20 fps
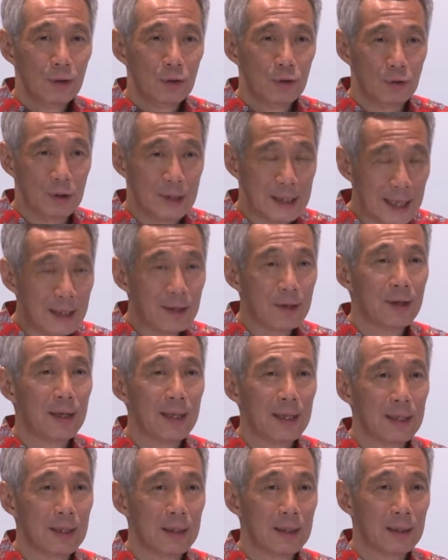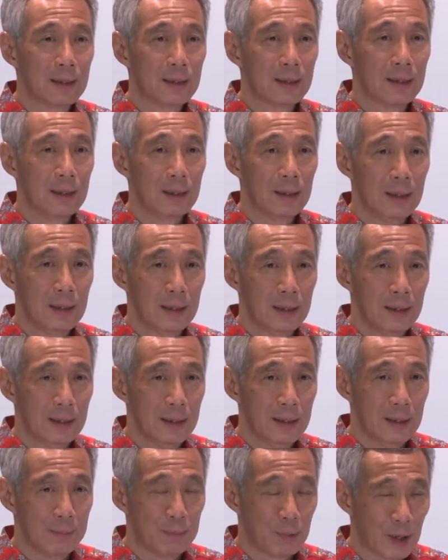to generate
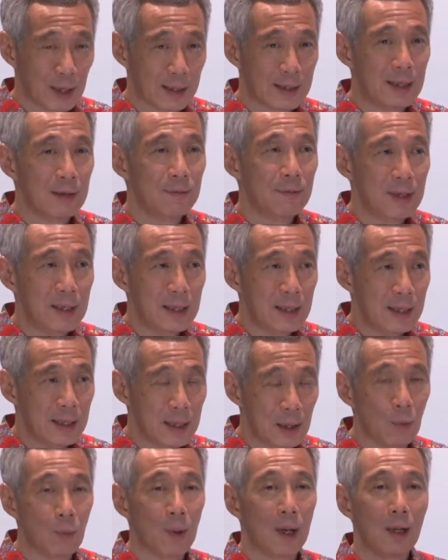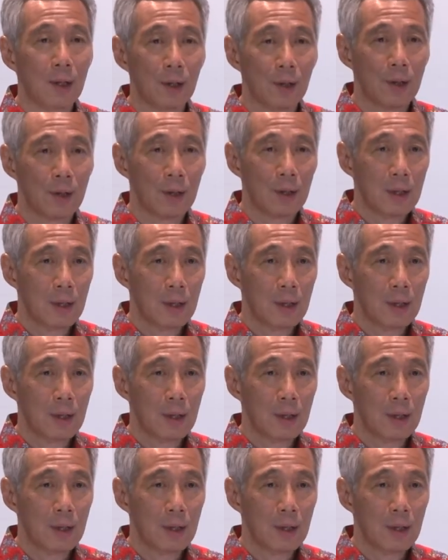the productivity, the wealth,